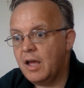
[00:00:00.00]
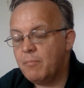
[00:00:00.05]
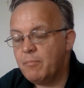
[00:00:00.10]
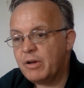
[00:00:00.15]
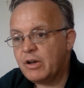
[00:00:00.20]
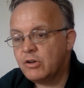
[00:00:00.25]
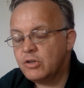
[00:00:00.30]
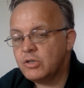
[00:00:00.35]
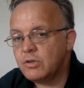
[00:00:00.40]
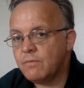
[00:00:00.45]

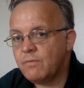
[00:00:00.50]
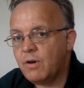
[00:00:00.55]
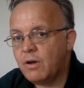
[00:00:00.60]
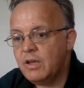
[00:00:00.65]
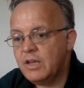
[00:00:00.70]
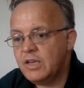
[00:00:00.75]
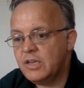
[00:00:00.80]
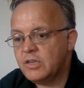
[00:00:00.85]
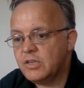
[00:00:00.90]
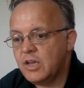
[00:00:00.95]
because they've
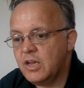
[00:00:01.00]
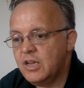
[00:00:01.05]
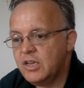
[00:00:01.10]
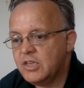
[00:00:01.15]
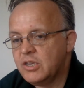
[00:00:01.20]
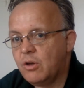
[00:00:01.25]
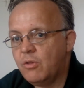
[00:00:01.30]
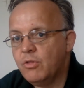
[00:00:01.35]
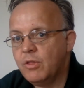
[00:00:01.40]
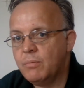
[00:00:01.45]
got it's
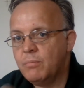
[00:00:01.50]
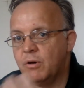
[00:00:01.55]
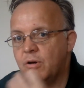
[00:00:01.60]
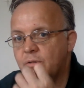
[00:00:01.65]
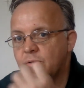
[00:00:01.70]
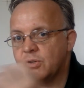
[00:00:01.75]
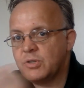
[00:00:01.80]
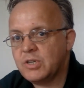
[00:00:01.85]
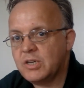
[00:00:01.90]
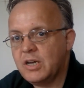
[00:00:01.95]
it's on them all
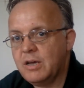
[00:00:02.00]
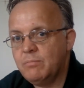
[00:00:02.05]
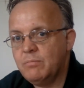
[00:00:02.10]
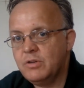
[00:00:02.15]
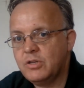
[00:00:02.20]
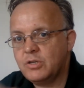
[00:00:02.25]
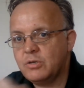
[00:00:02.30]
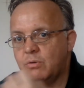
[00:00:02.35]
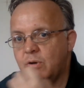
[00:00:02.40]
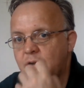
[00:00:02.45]
the time.
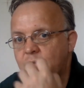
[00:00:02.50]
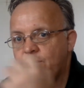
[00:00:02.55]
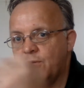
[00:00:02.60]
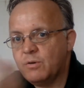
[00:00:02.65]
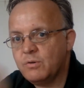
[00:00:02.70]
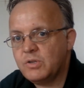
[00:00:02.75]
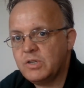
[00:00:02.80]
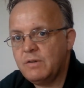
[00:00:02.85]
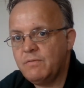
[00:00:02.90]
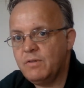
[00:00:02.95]
It's twenty
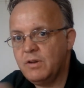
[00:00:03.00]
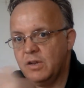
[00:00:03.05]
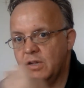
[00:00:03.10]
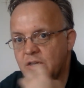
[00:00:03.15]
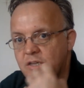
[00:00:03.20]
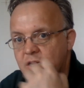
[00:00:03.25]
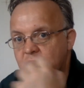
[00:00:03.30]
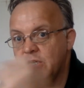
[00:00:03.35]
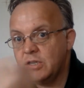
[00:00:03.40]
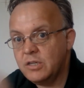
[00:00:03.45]
four seven.
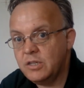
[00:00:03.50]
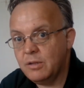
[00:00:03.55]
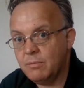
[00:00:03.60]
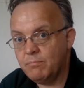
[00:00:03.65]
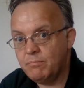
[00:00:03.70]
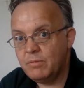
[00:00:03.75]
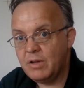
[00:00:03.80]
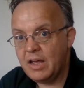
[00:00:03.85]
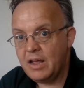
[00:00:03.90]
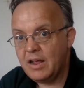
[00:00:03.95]
It's hitting
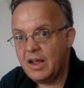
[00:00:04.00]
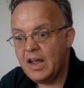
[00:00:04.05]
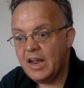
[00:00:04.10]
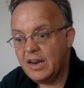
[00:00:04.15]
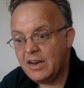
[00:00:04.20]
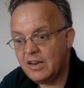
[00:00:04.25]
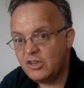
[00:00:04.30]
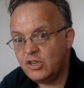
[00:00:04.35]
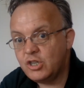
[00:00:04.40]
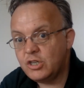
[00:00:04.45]
them
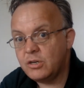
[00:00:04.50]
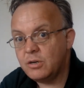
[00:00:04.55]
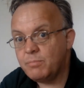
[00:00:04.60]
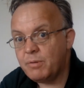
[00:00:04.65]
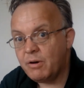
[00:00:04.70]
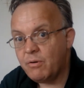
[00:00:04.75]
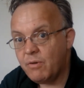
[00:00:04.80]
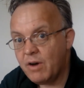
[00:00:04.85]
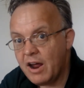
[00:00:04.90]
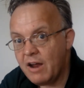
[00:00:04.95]
-hmm. just
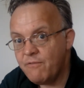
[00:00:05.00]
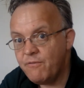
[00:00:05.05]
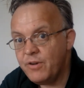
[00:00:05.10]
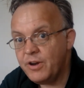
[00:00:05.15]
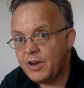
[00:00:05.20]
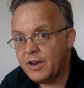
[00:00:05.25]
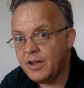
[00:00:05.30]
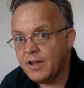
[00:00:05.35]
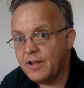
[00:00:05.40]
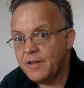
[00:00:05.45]
about every
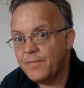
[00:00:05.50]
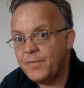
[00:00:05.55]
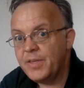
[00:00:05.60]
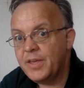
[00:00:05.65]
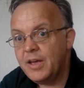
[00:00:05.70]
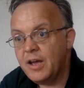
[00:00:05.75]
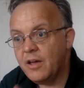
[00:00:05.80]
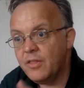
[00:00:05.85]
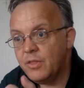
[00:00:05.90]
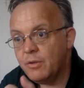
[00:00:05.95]
day,
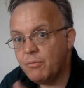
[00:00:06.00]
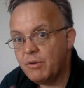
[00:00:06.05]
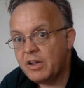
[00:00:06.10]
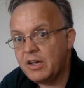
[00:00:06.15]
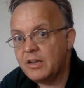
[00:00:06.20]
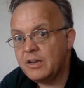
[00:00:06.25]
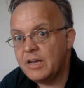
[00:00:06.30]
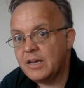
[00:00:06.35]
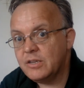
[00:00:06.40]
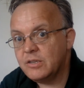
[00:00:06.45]
and they
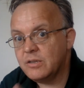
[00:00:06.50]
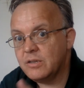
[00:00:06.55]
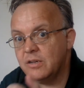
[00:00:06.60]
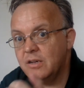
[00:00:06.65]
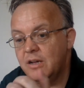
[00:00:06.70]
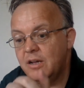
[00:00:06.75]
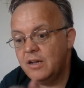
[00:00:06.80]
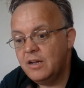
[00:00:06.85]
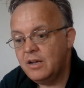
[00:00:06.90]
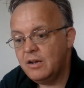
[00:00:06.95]
recognise.
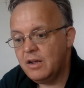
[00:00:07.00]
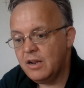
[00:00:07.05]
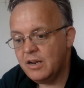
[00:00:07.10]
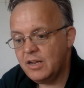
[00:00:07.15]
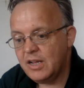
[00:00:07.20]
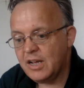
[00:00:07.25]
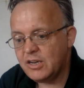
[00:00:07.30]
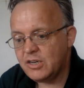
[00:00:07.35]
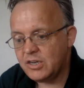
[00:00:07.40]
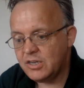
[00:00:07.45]
And
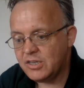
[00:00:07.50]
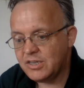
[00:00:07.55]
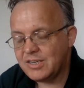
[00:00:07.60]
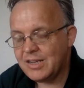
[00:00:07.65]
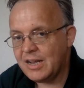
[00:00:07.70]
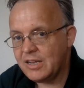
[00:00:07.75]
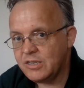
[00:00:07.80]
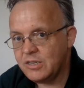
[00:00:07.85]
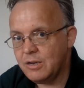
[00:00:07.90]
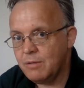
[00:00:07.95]
it actually
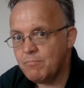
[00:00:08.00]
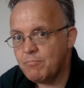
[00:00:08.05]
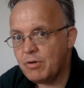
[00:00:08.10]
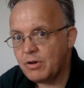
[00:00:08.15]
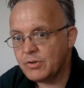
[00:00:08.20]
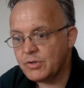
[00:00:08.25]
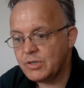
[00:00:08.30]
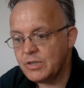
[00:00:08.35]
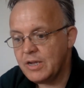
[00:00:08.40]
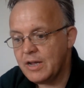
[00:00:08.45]
started in
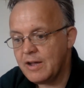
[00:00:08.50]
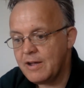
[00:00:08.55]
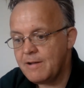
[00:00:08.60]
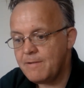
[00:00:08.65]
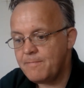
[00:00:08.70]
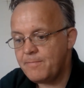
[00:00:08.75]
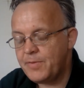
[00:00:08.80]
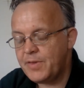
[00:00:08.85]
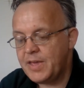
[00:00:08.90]
Bosnia